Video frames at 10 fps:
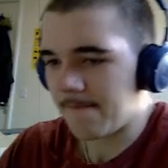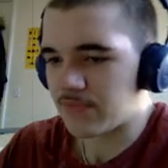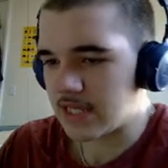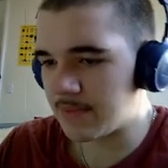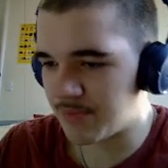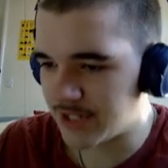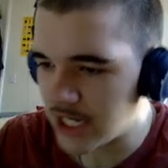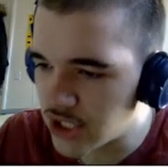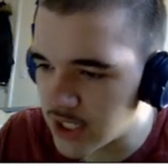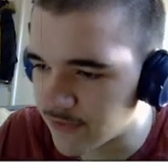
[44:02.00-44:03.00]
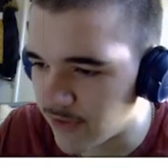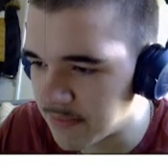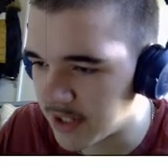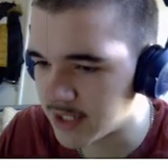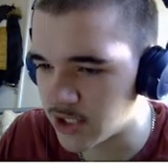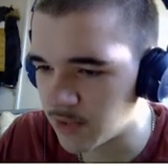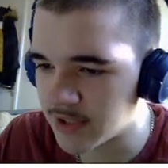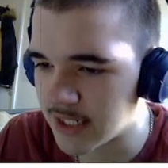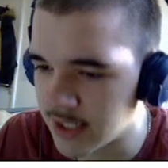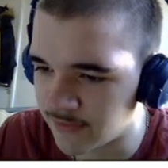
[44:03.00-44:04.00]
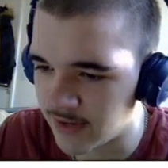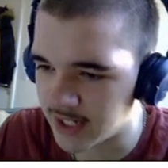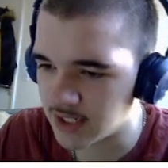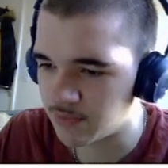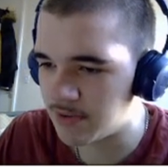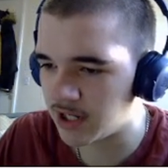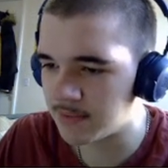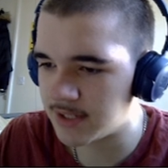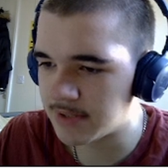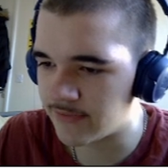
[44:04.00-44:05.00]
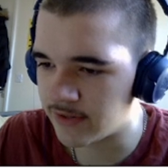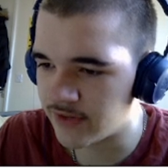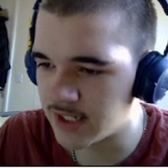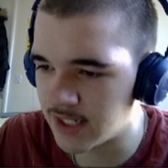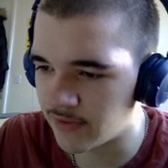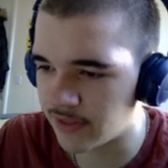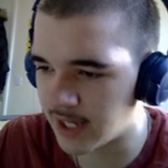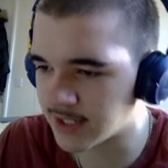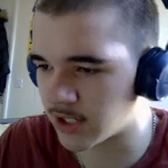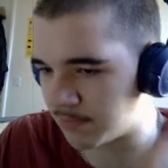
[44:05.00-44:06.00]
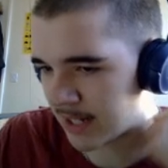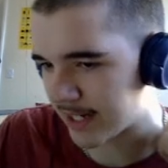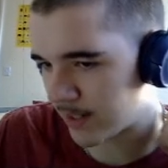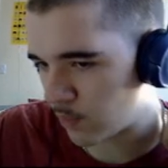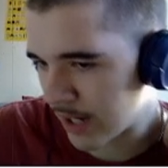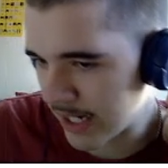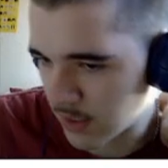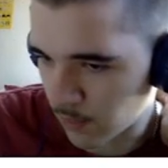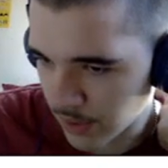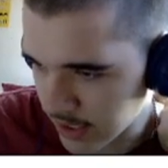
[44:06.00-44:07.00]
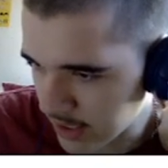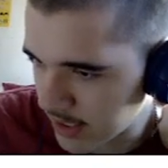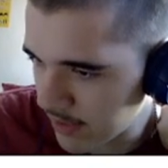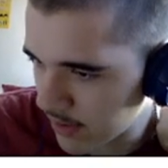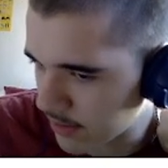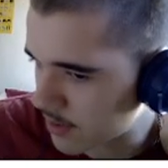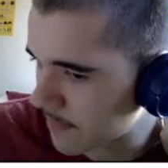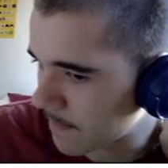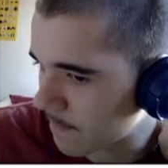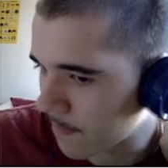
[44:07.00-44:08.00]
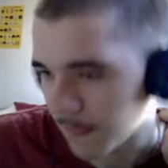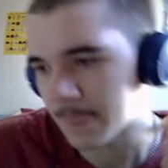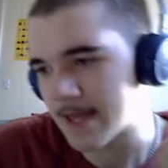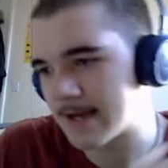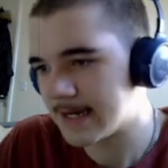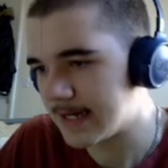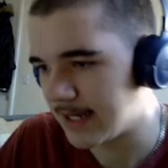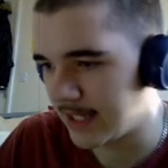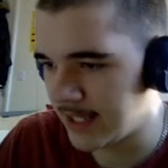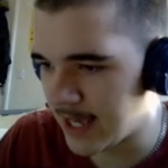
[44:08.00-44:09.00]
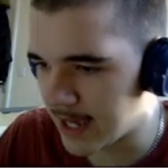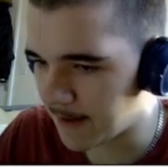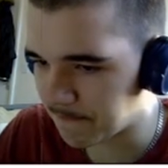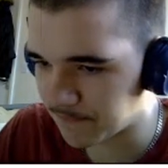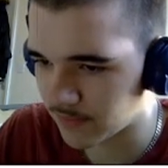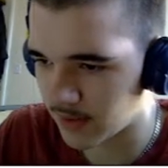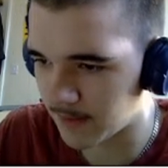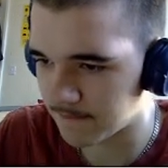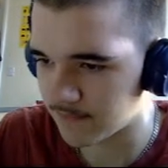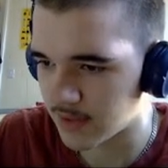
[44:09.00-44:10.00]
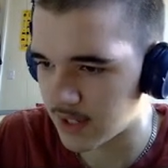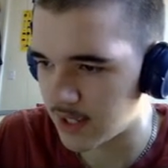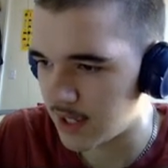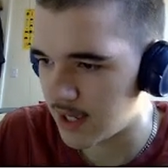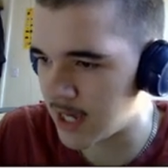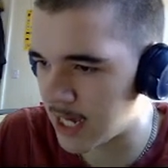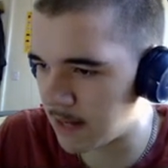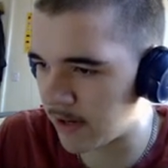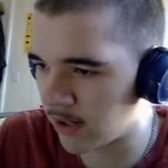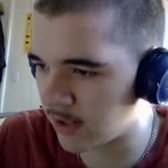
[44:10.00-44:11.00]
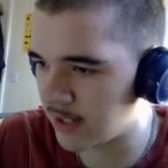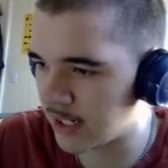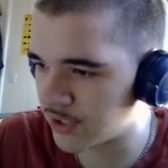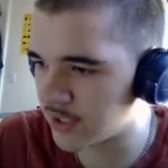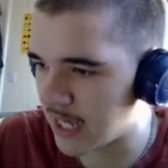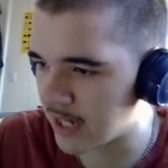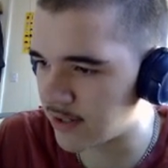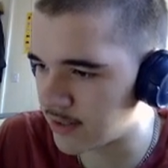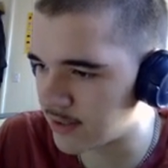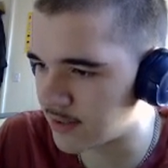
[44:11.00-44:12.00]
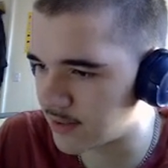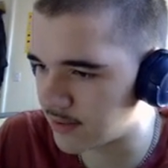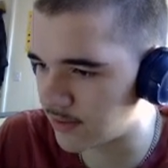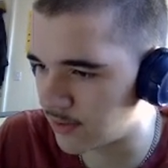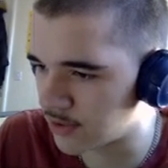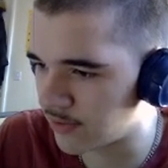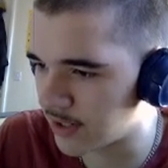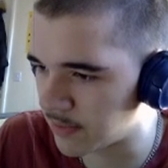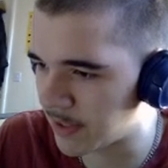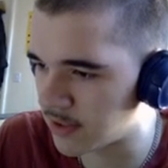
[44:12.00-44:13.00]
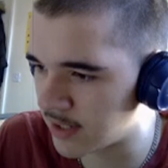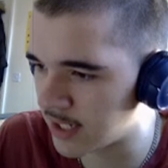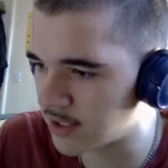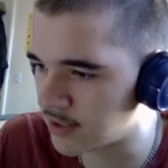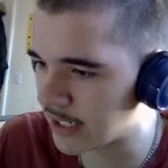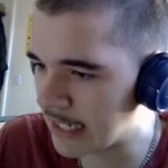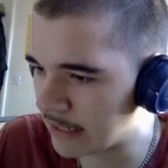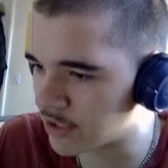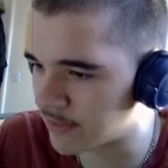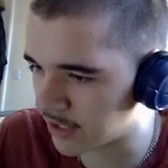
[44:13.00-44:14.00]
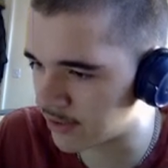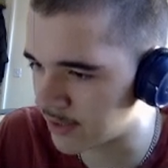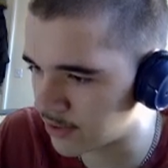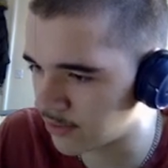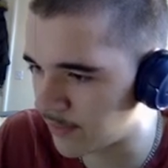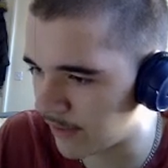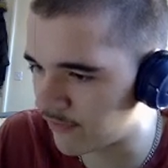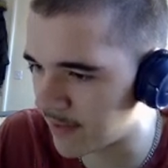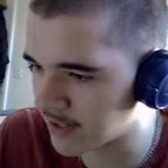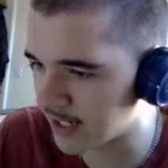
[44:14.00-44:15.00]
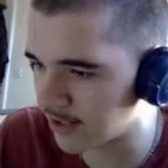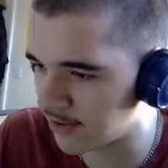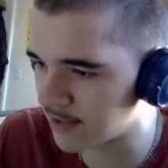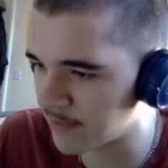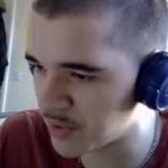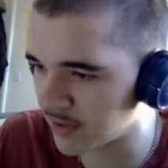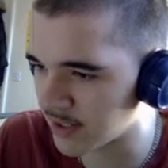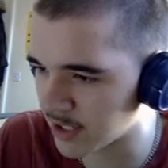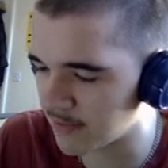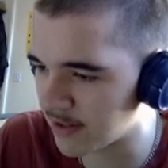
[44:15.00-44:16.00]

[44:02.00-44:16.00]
Implementation is fun because it's so precisely defined. We programmers seem affinity for things that are black and white, ones and zeros. Yeah. I know a lot of languages hackers whose careers are based on this. Use like a language stuck under the door, wait a few months, and code and benchmark results come out.